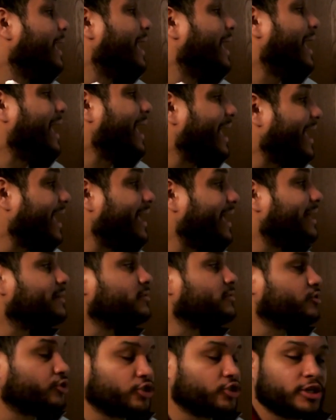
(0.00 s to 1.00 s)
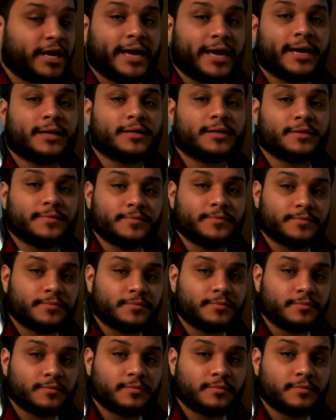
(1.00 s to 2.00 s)
and check.
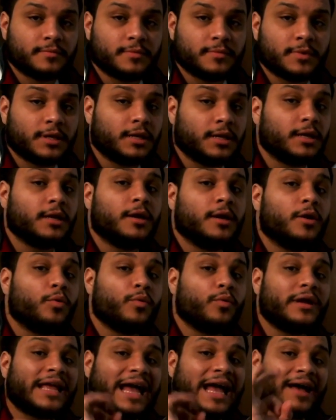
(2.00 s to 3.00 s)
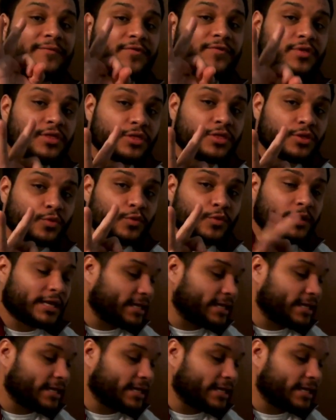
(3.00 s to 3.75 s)
We have three